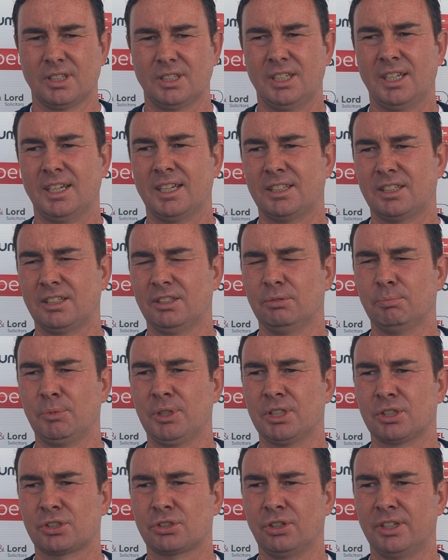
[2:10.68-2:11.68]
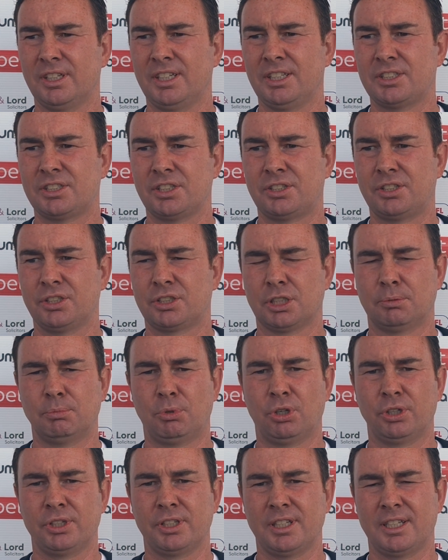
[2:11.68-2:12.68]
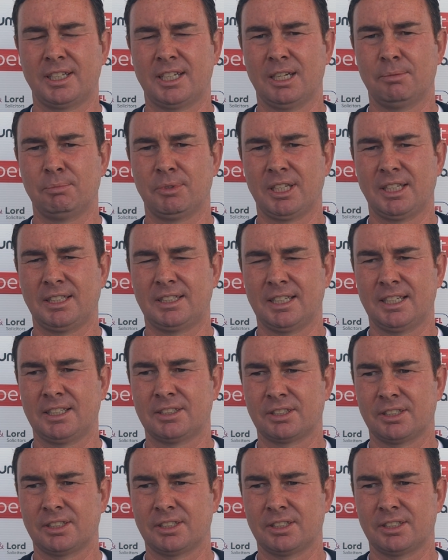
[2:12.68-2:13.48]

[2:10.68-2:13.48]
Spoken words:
Yeah, I mean, it's not easy to come on in the game that he did.